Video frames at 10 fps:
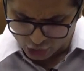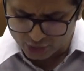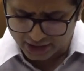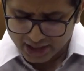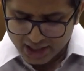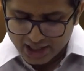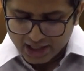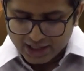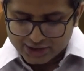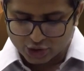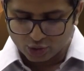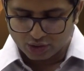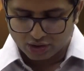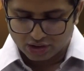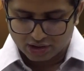Okay,
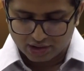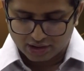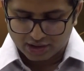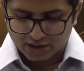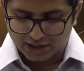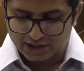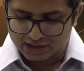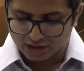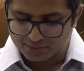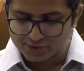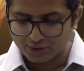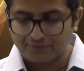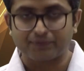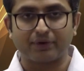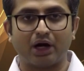so in terms
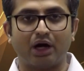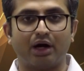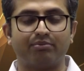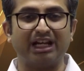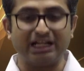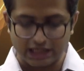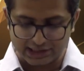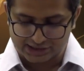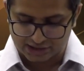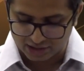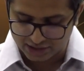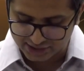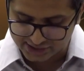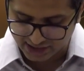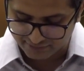of Ind AS
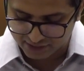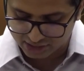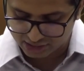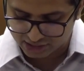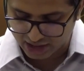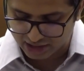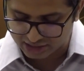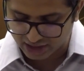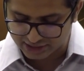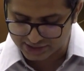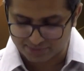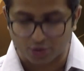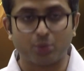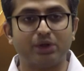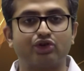37, that is
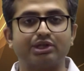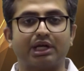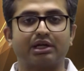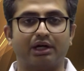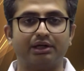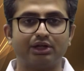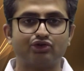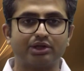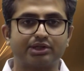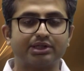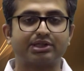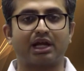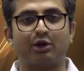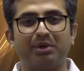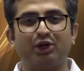provisions and contingencies,
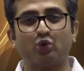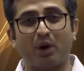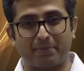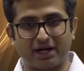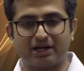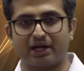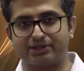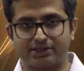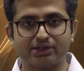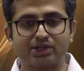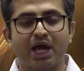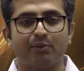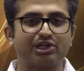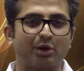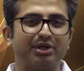there have been 2 appendices
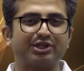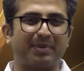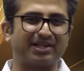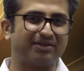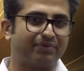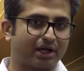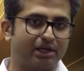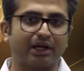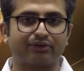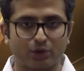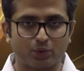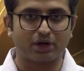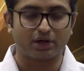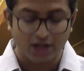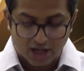which have been specifically
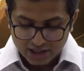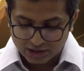excluded.